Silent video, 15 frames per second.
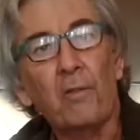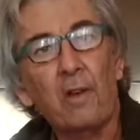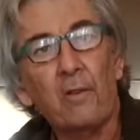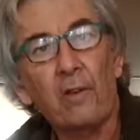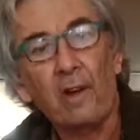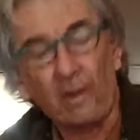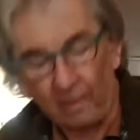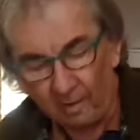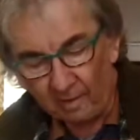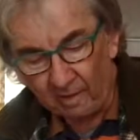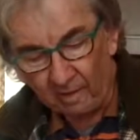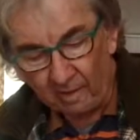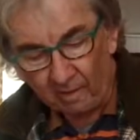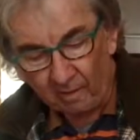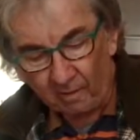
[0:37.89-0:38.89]
There we go.
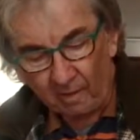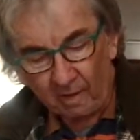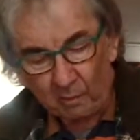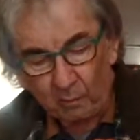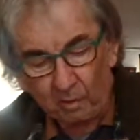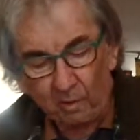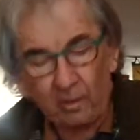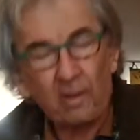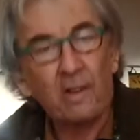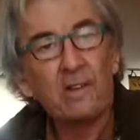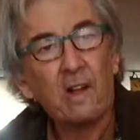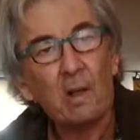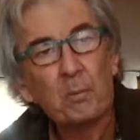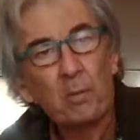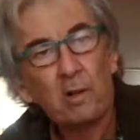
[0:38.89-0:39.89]
Alright, we're looking at
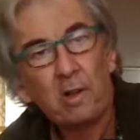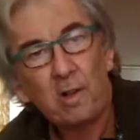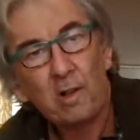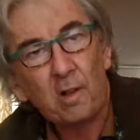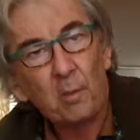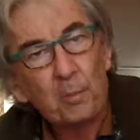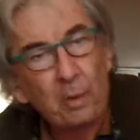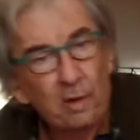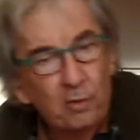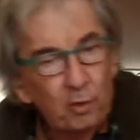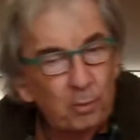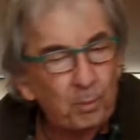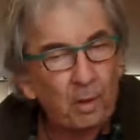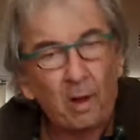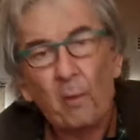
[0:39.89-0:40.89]
that particular
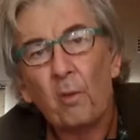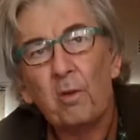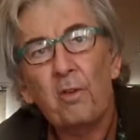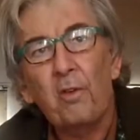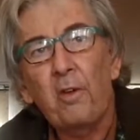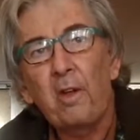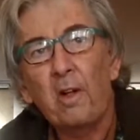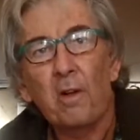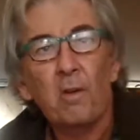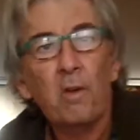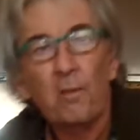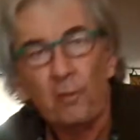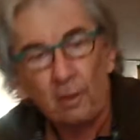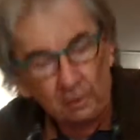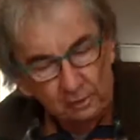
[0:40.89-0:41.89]
passage, but I want to read only
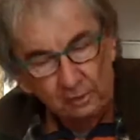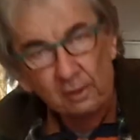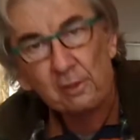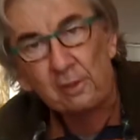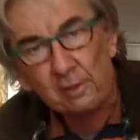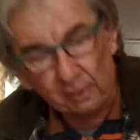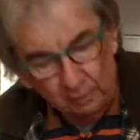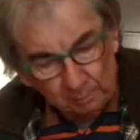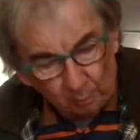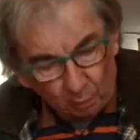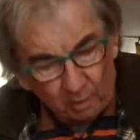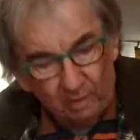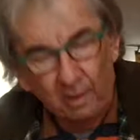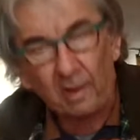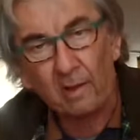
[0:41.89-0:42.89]
verse 6 this
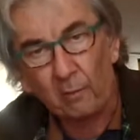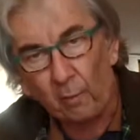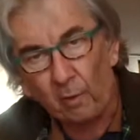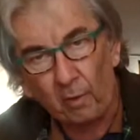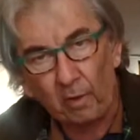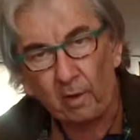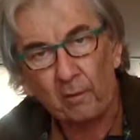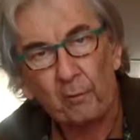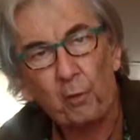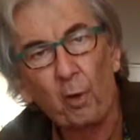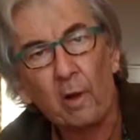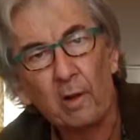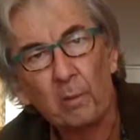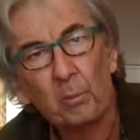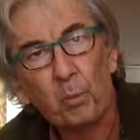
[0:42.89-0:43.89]
morning, and we'll look at a few
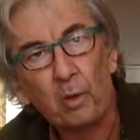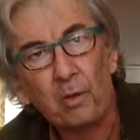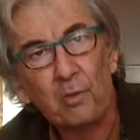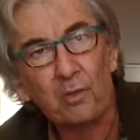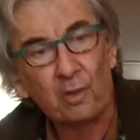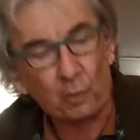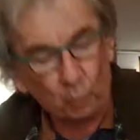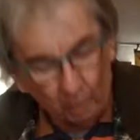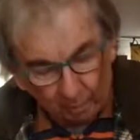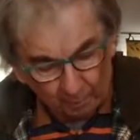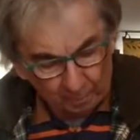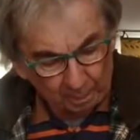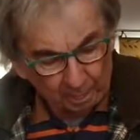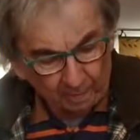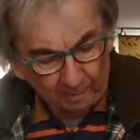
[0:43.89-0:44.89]
other points as
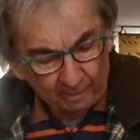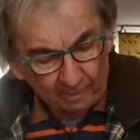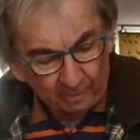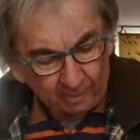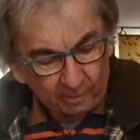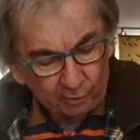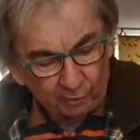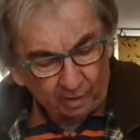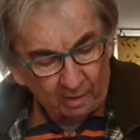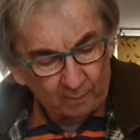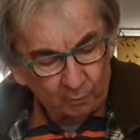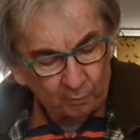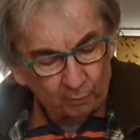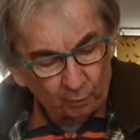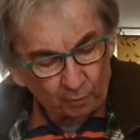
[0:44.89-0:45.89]
well.
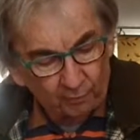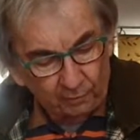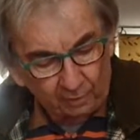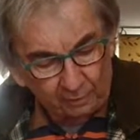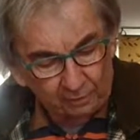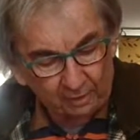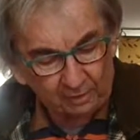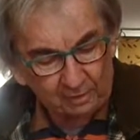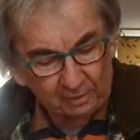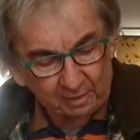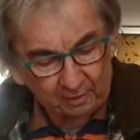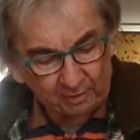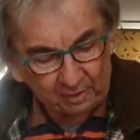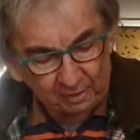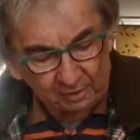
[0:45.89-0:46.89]
James 4 verse 6
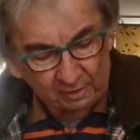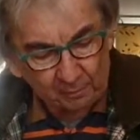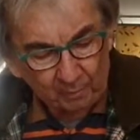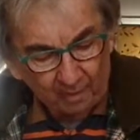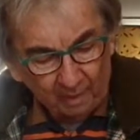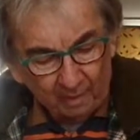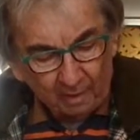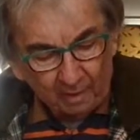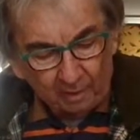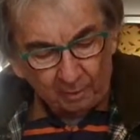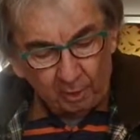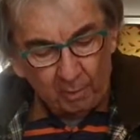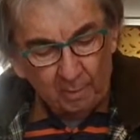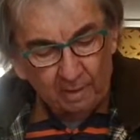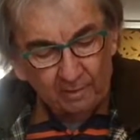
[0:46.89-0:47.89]
says this:
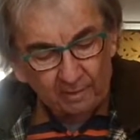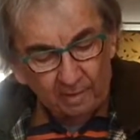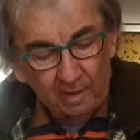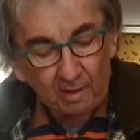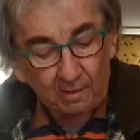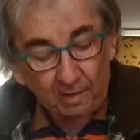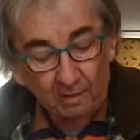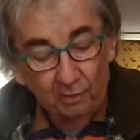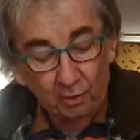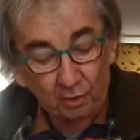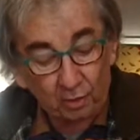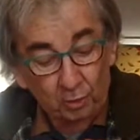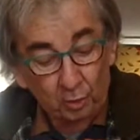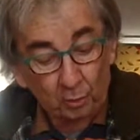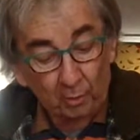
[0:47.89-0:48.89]
"You may think that the
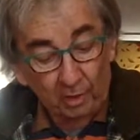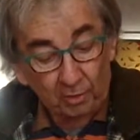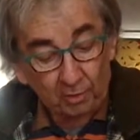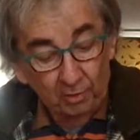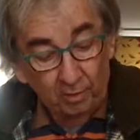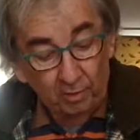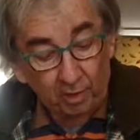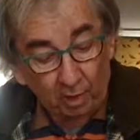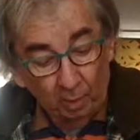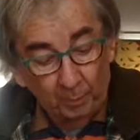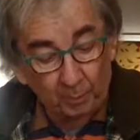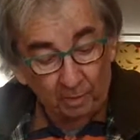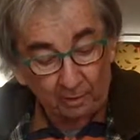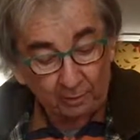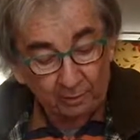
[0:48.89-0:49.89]
situation is
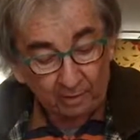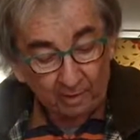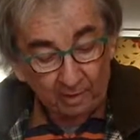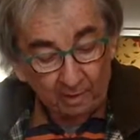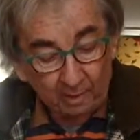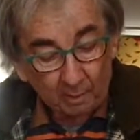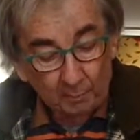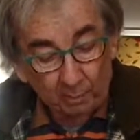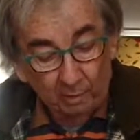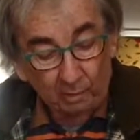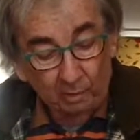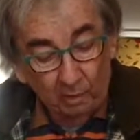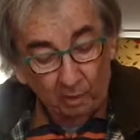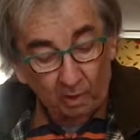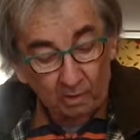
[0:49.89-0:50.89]
hopeless,
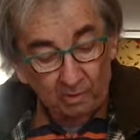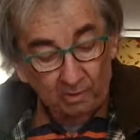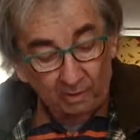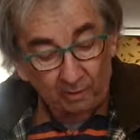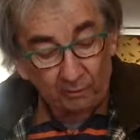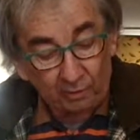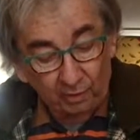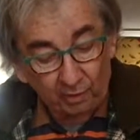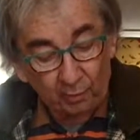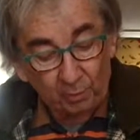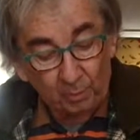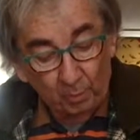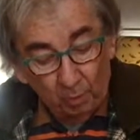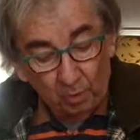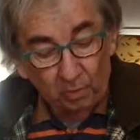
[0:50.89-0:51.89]
but God gives us
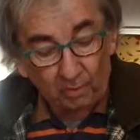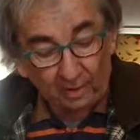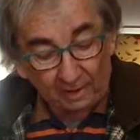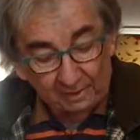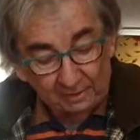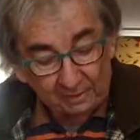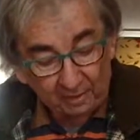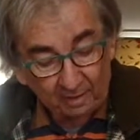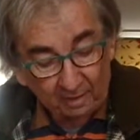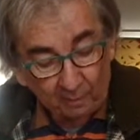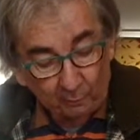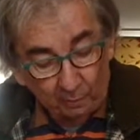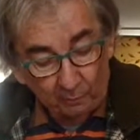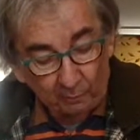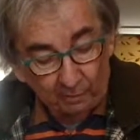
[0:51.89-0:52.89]
more grace
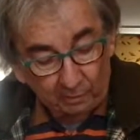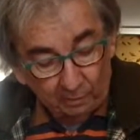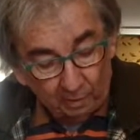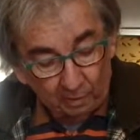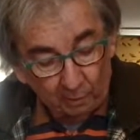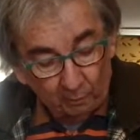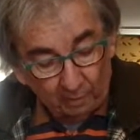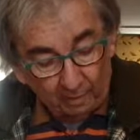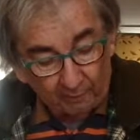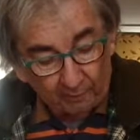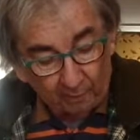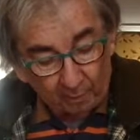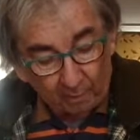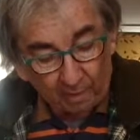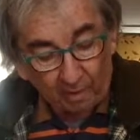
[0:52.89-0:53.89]
when we turn away
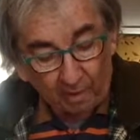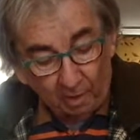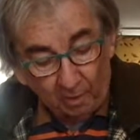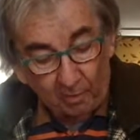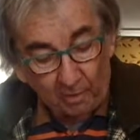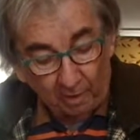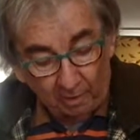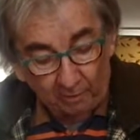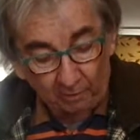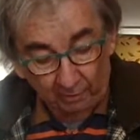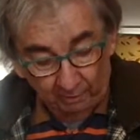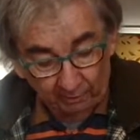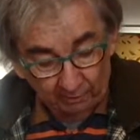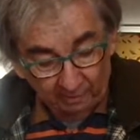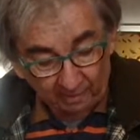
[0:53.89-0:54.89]
from our own
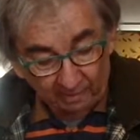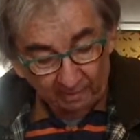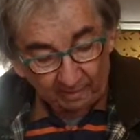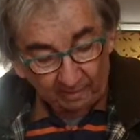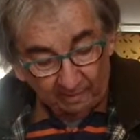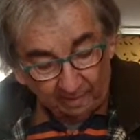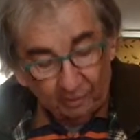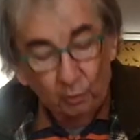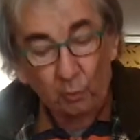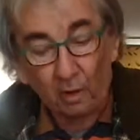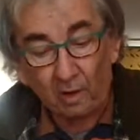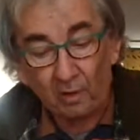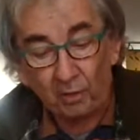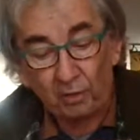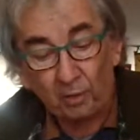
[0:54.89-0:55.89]
interests. That's
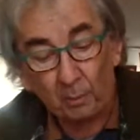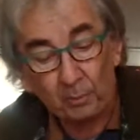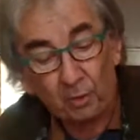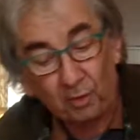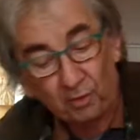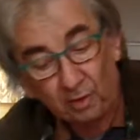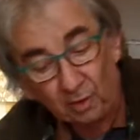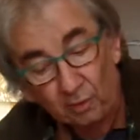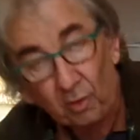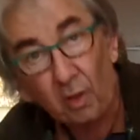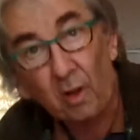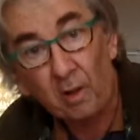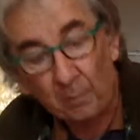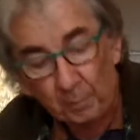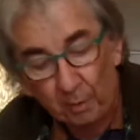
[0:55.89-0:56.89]
why the scripture says
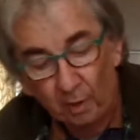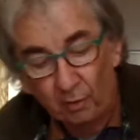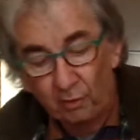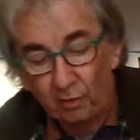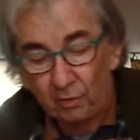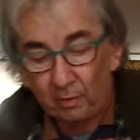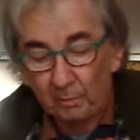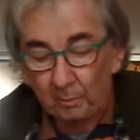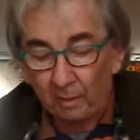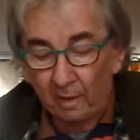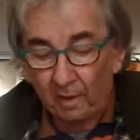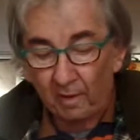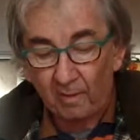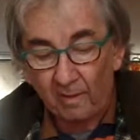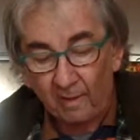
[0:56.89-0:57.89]
God opposes the
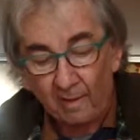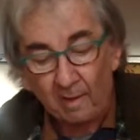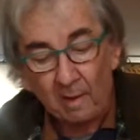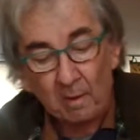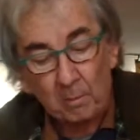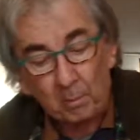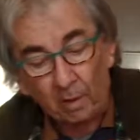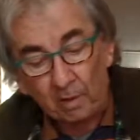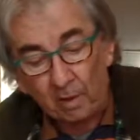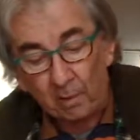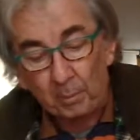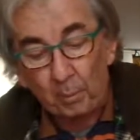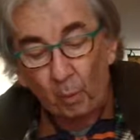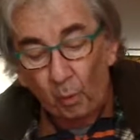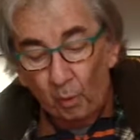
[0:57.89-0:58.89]
proud, but He
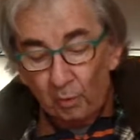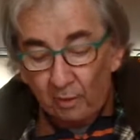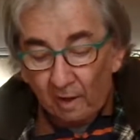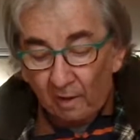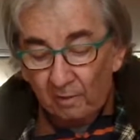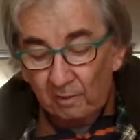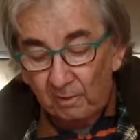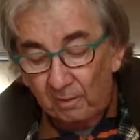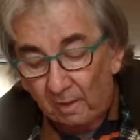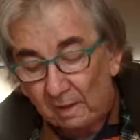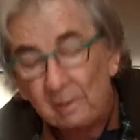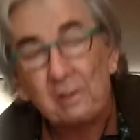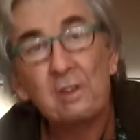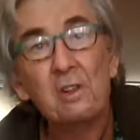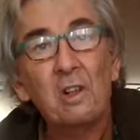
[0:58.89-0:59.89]
pours out
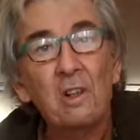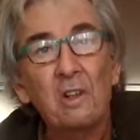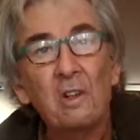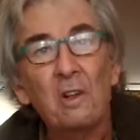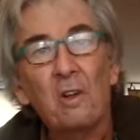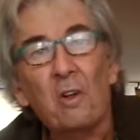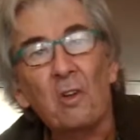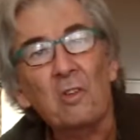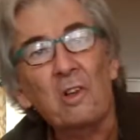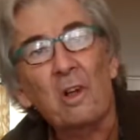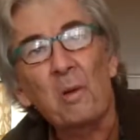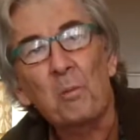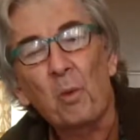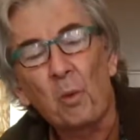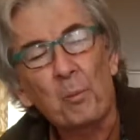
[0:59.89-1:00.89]
grace on the
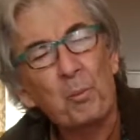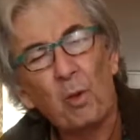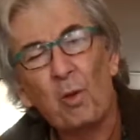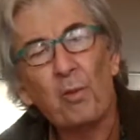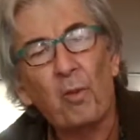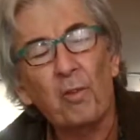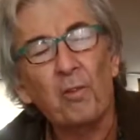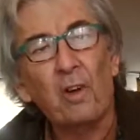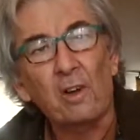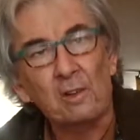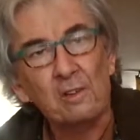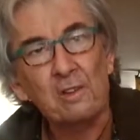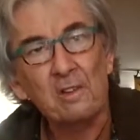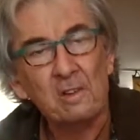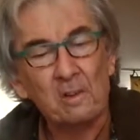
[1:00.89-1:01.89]
humble." Beautiful
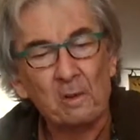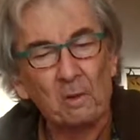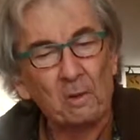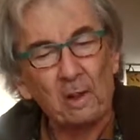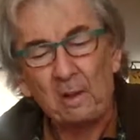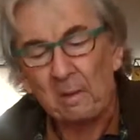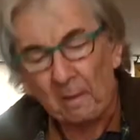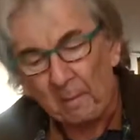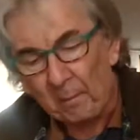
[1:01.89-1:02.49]
verse. All right.